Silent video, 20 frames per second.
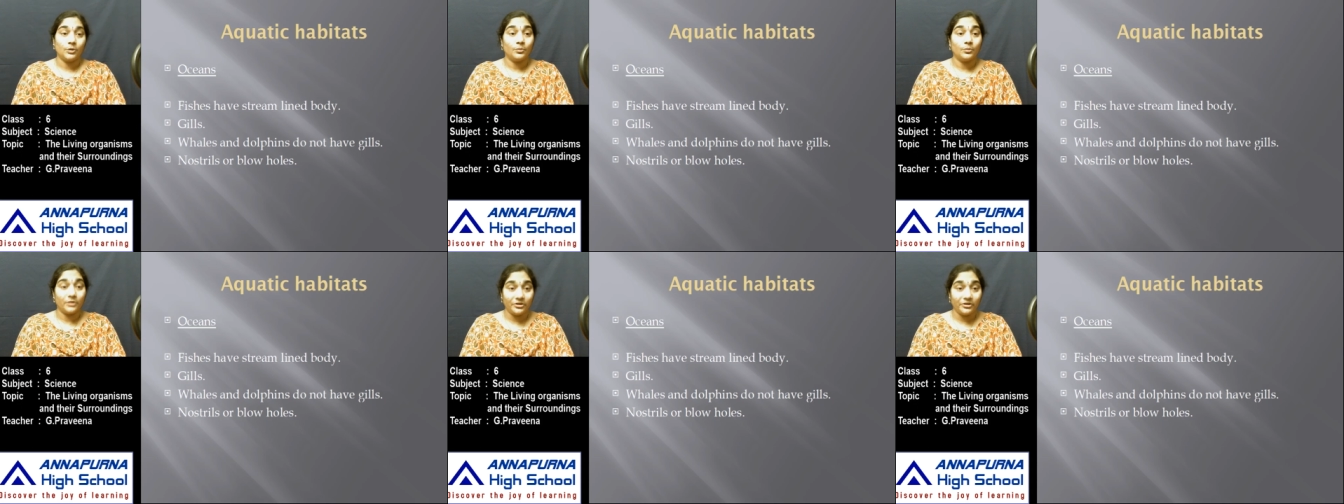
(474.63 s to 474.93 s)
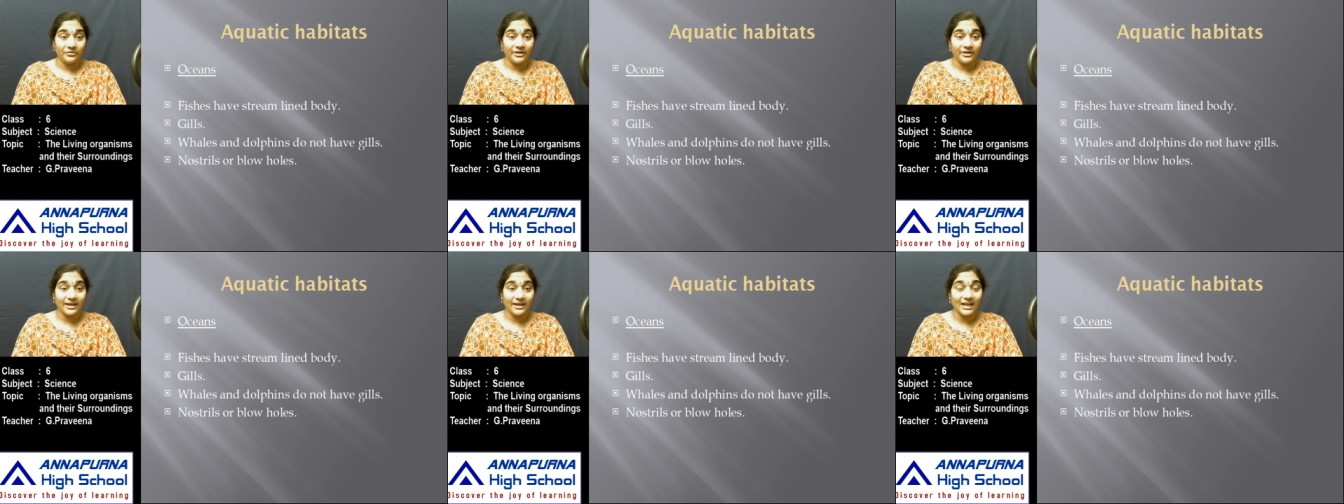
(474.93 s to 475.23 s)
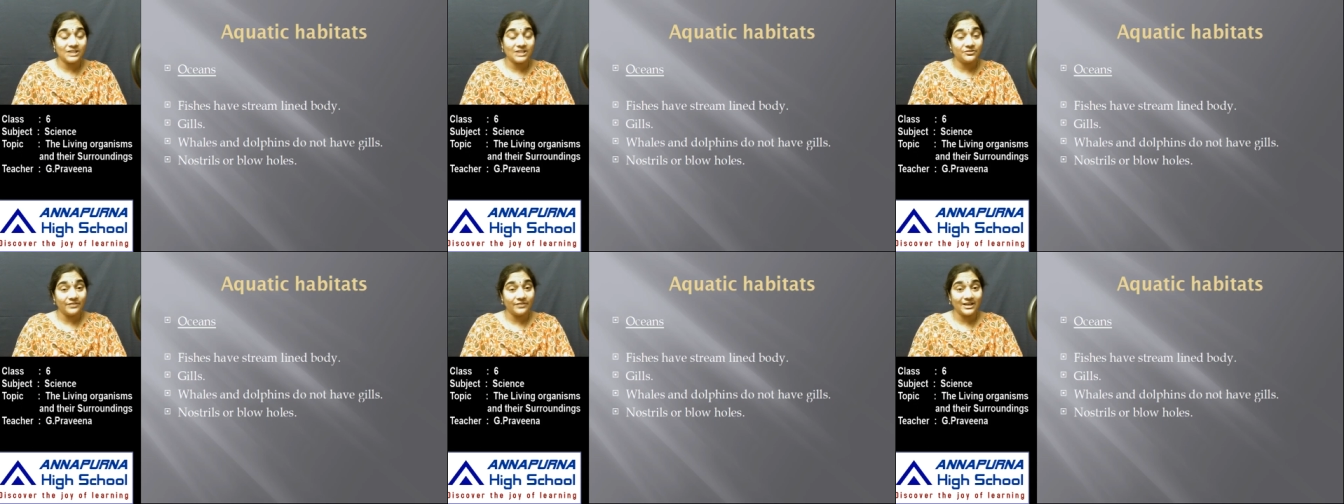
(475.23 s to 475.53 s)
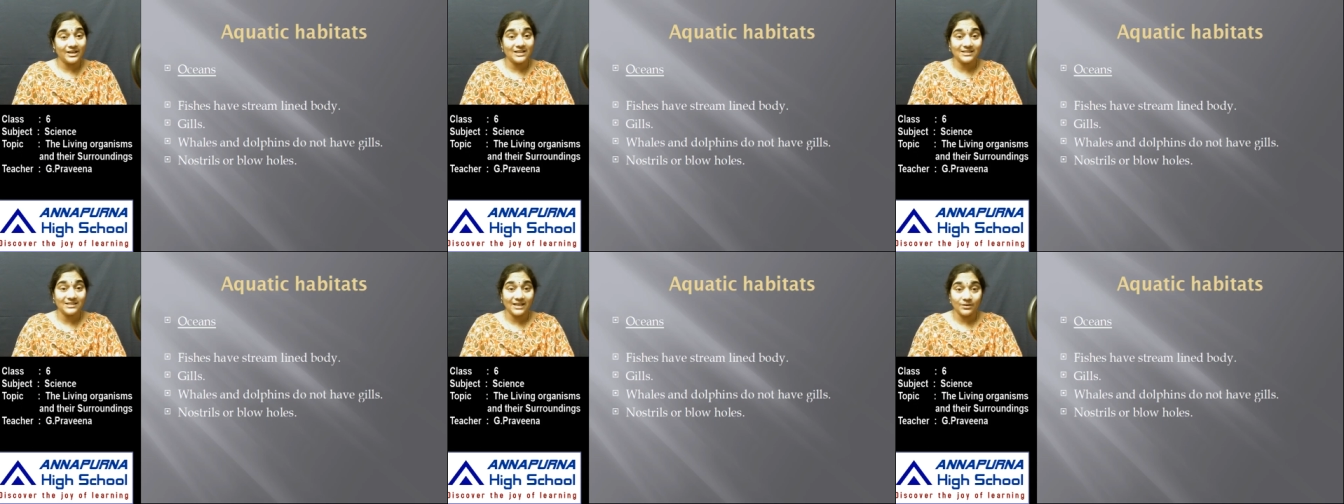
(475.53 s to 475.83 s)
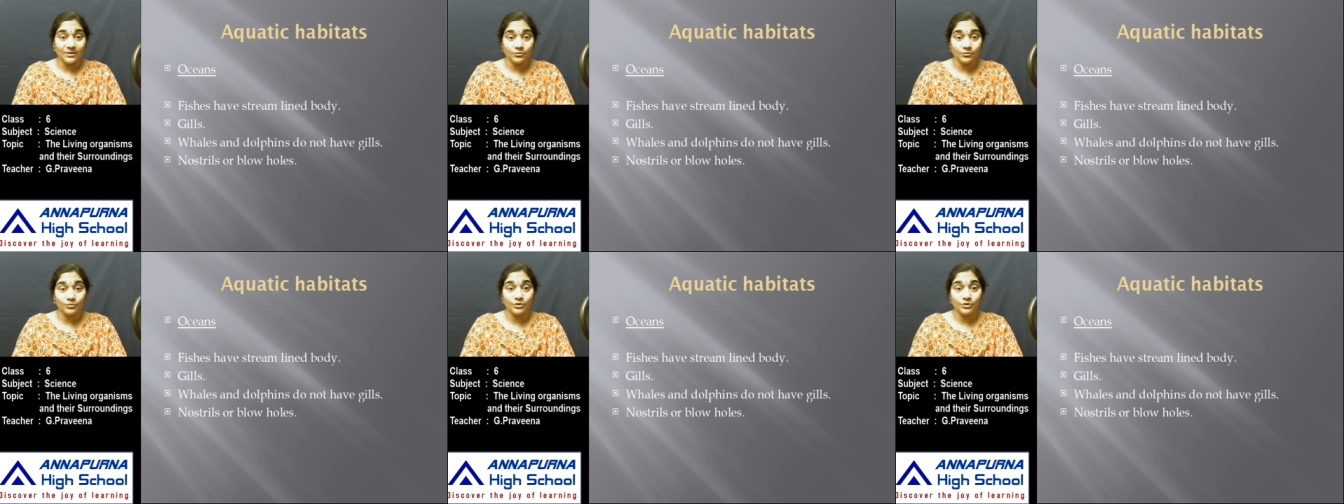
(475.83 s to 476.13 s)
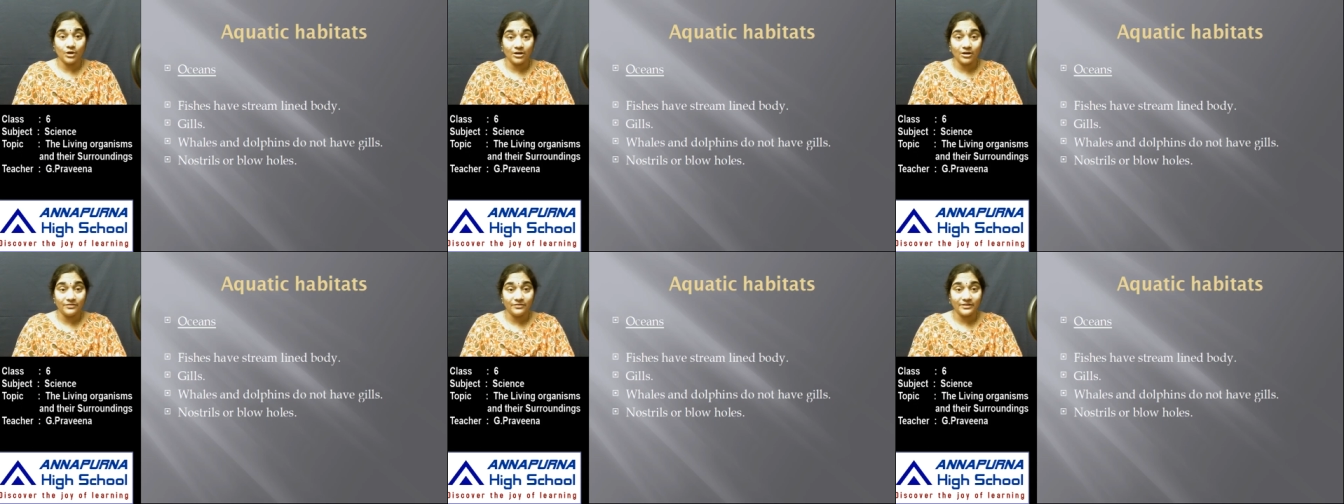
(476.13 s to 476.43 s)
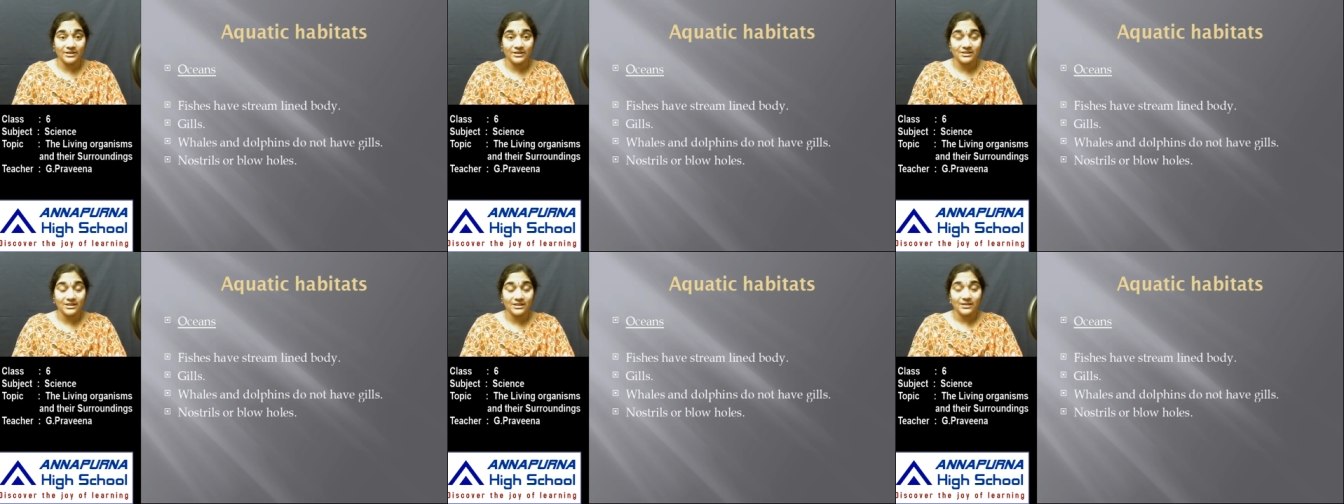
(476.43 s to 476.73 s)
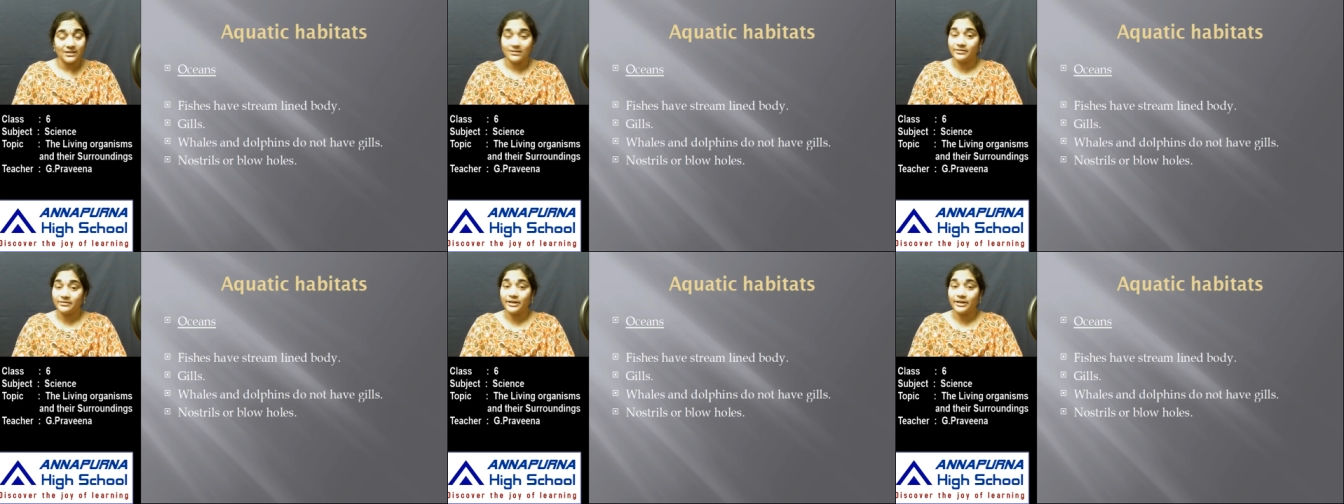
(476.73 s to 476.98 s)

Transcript: But whereas whales and dolphins,